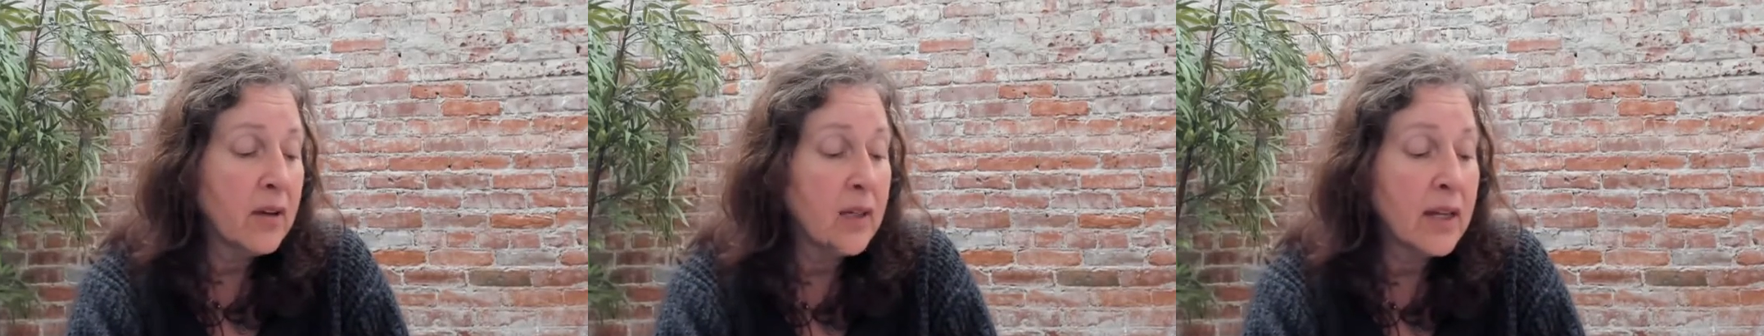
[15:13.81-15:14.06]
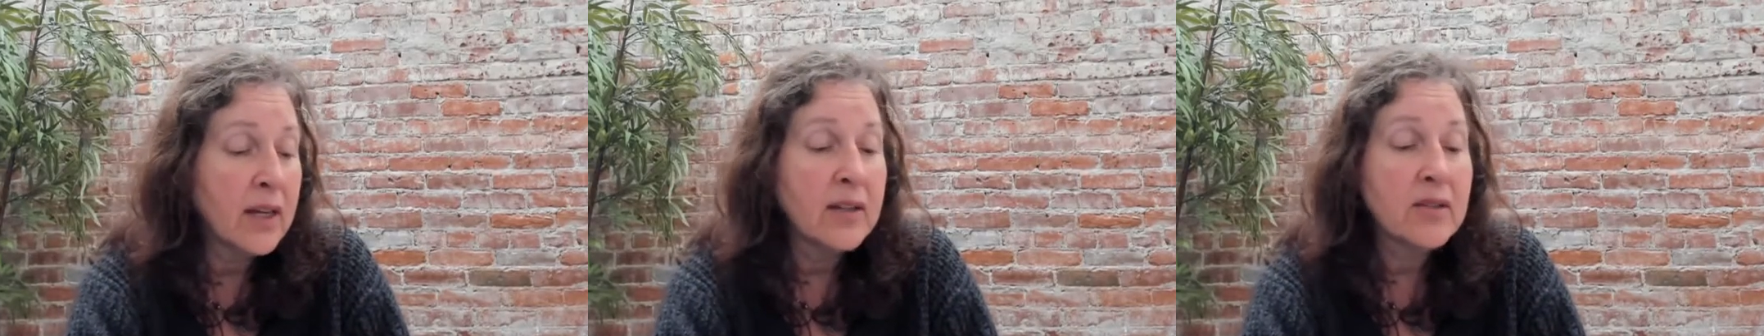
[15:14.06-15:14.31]

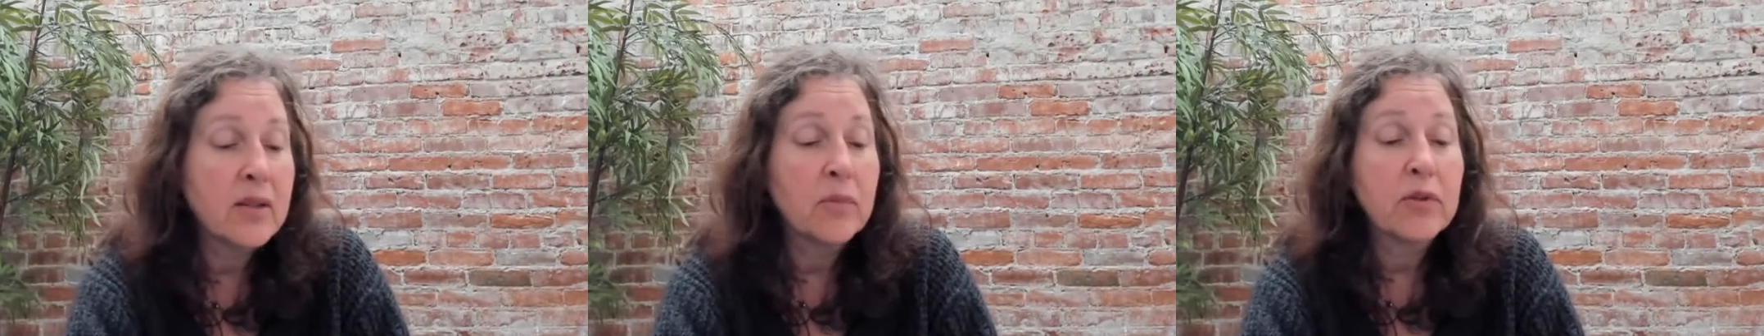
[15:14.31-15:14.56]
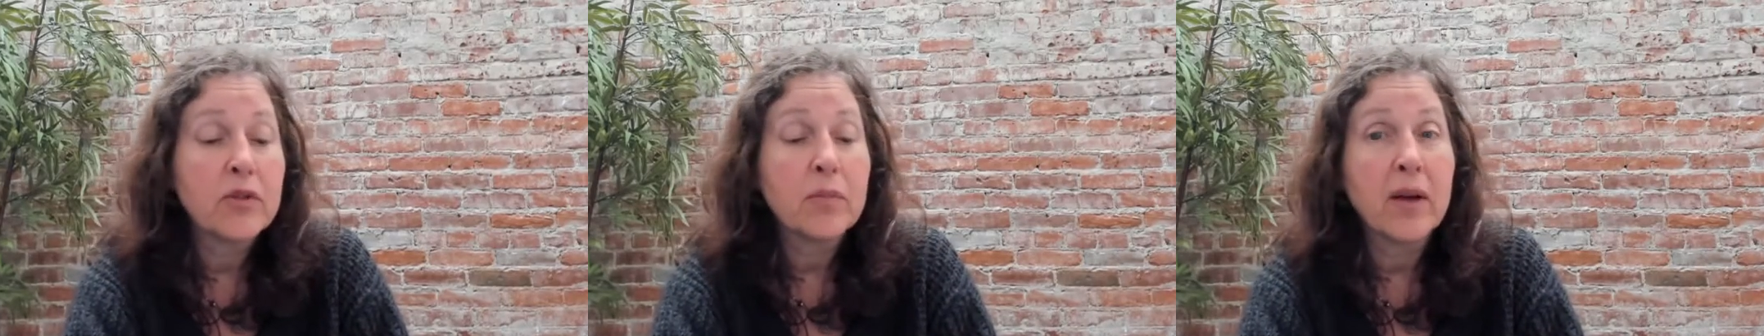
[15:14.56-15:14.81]
getting some
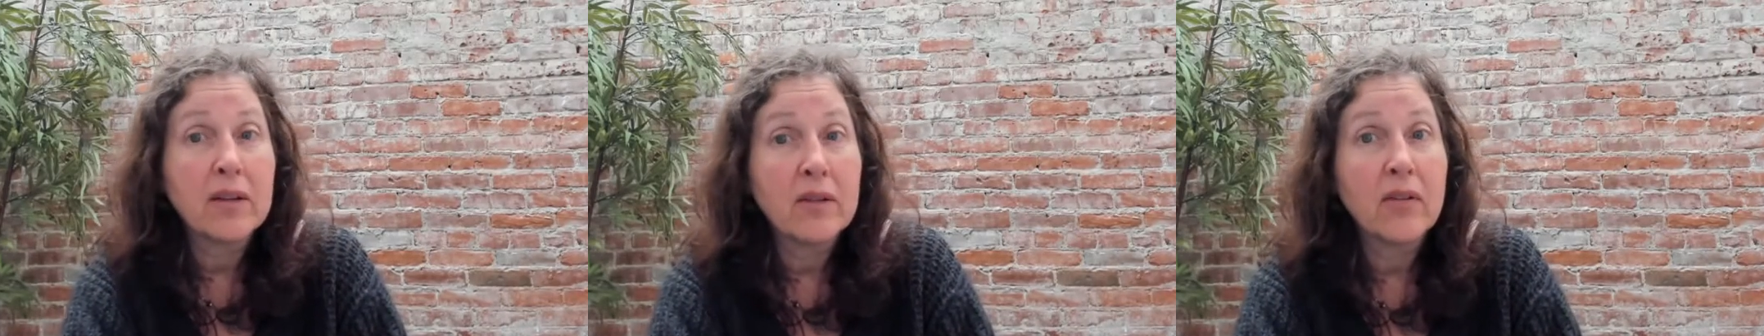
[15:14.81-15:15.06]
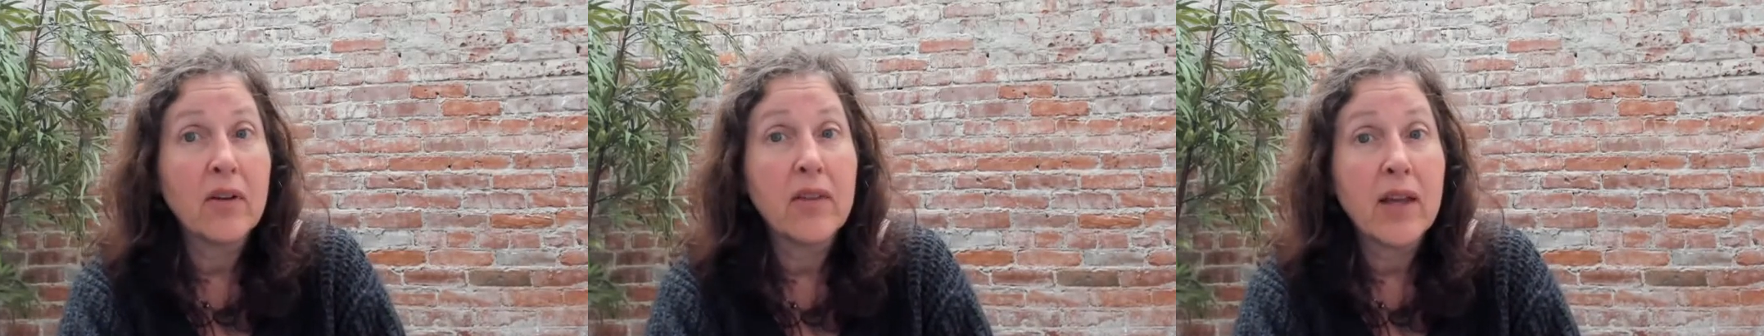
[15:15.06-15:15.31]

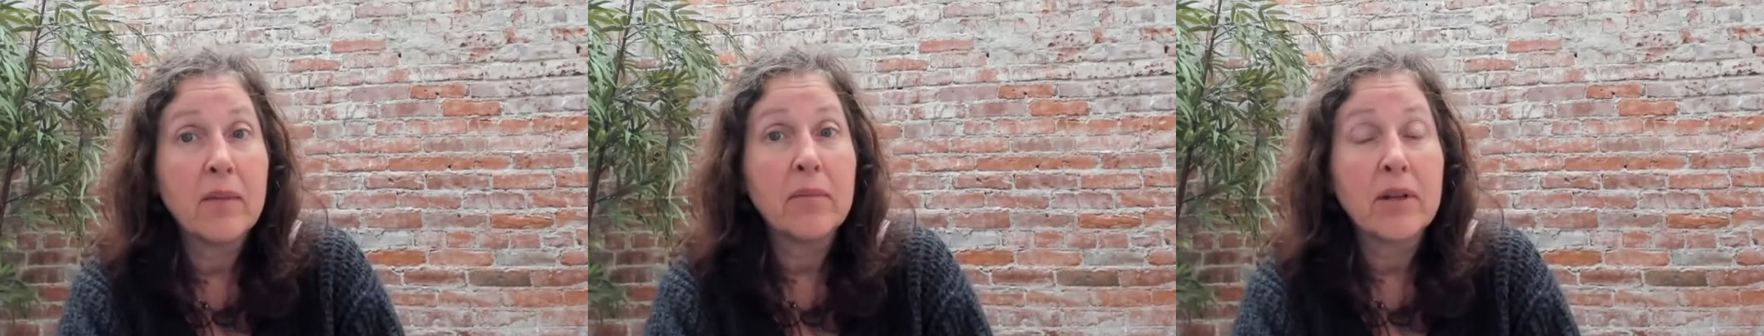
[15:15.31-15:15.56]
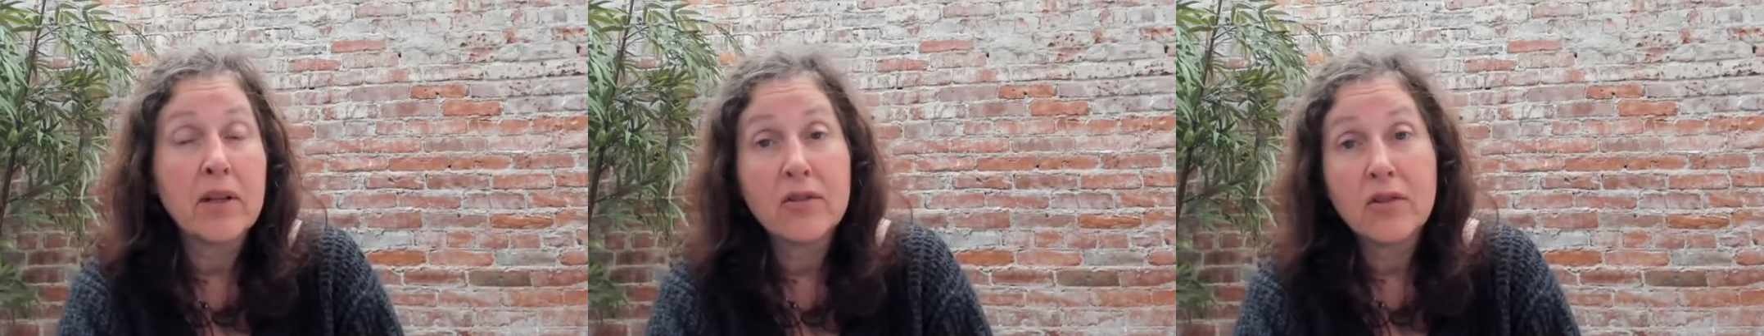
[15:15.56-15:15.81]
perspective on that,
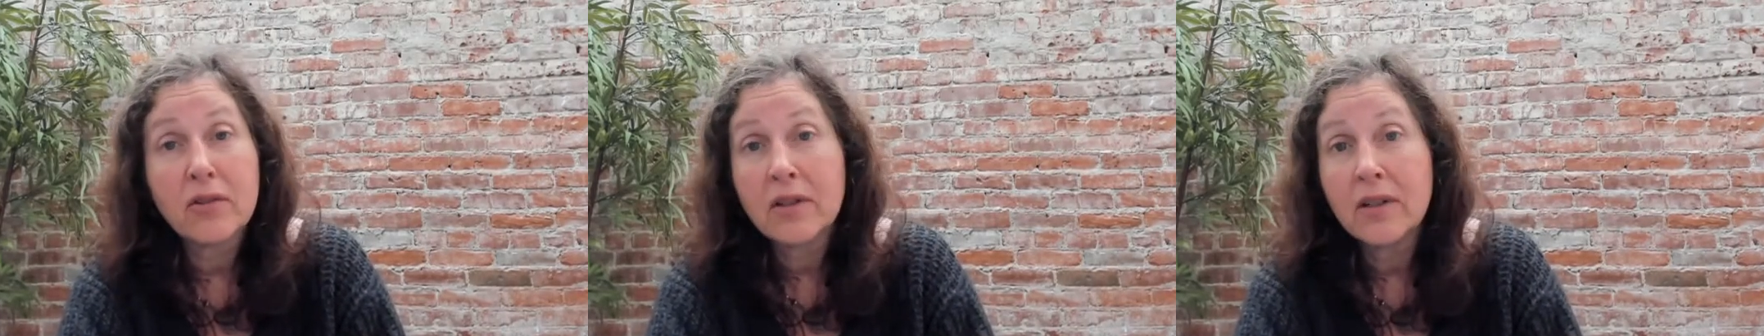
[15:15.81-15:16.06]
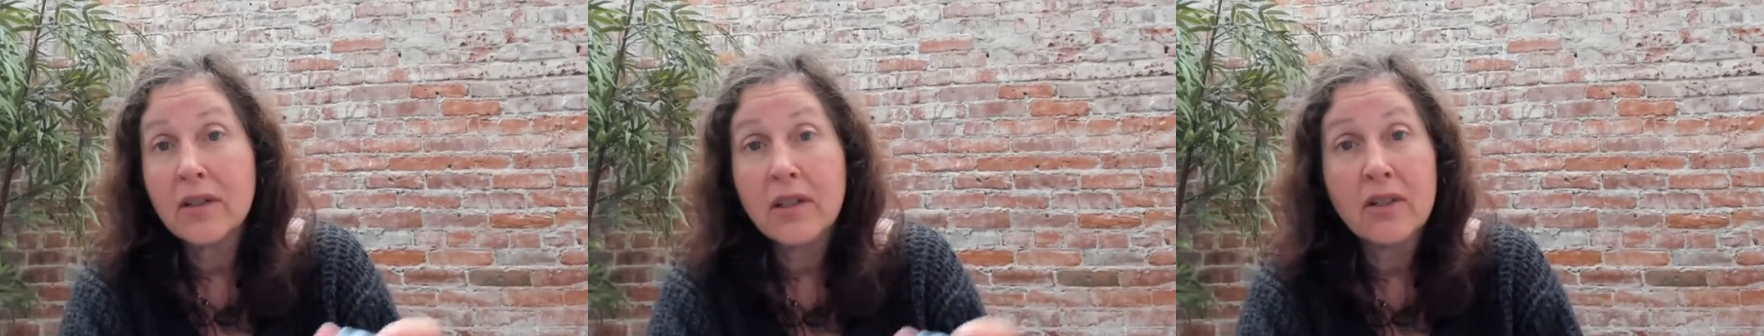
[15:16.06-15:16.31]
because you're
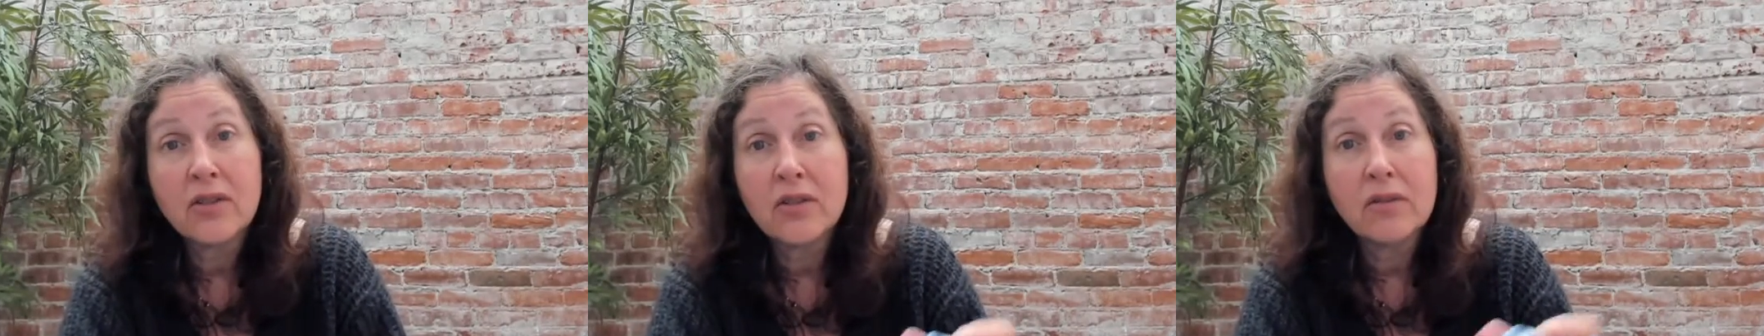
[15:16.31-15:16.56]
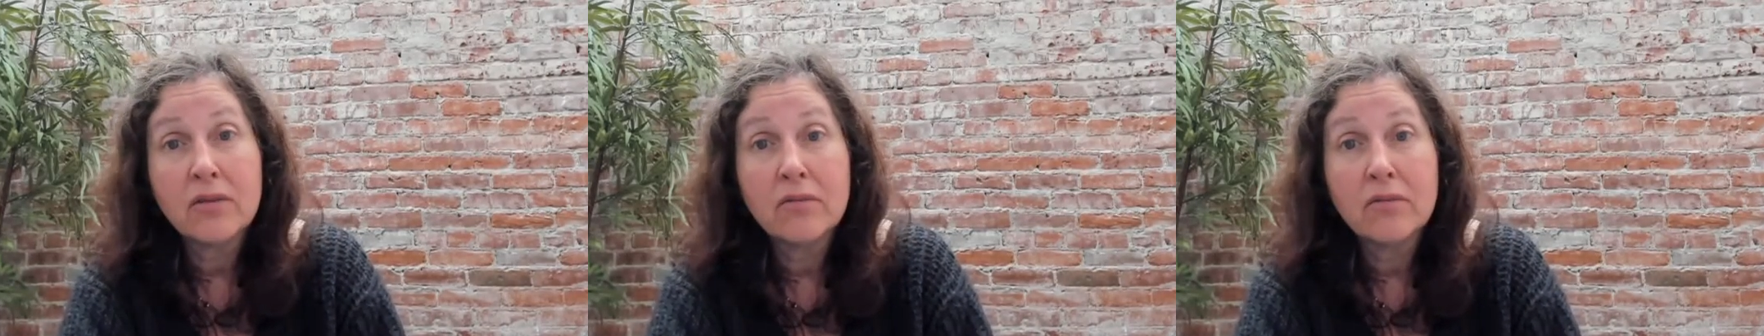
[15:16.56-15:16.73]
going to need to